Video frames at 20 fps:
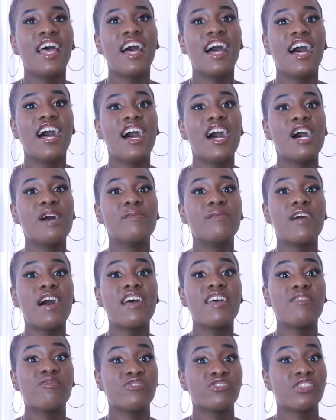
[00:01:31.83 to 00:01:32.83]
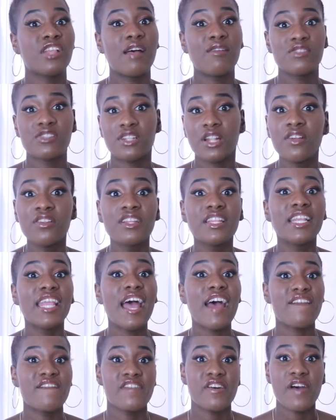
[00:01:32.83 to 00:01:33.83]
I was lonely,
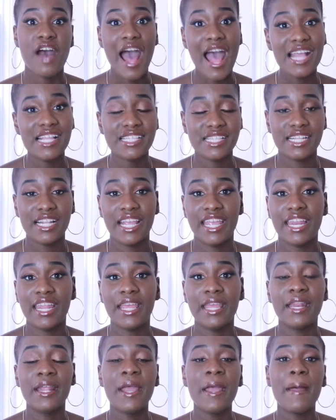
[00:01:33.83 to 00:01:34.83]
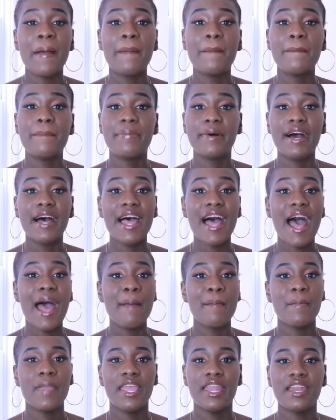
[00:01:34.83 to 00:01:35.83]
I felt isolated, but
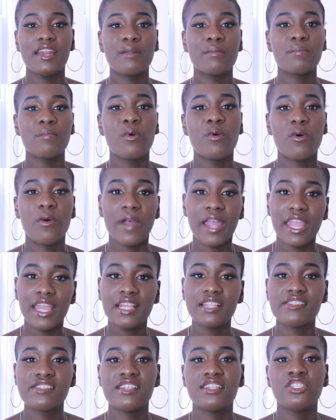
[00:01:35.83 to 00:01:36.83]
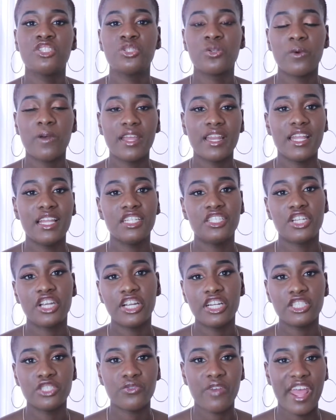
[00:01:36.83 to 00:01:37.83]
I made it a point to join a
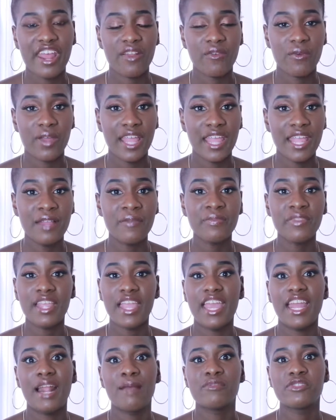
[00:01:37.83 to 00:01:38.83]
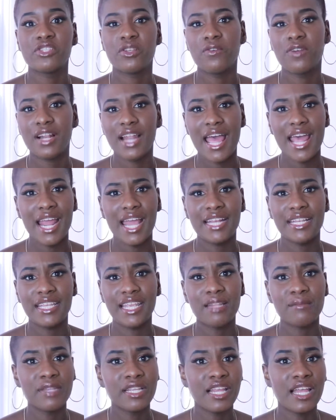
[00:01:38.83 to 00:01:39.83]
church right away, and I'm so glad I
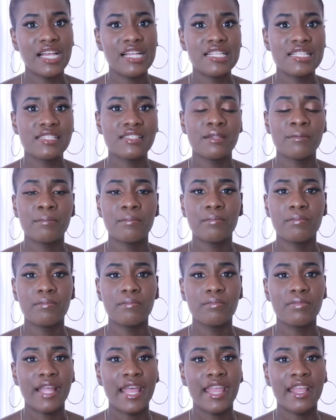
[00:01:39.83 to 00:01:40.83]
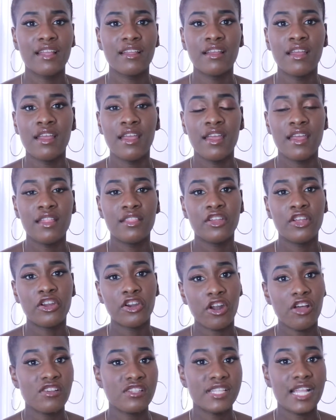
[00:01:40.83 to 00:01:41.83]
did because the
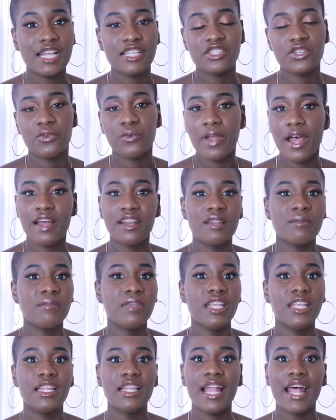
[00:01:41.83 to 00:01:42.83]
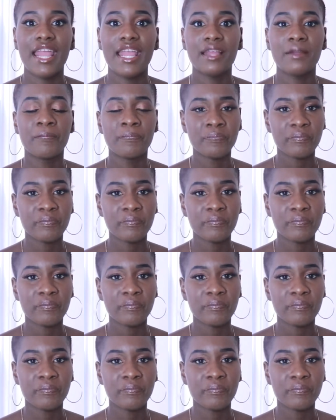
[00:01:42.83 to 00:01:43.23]
girls that surrounded me, like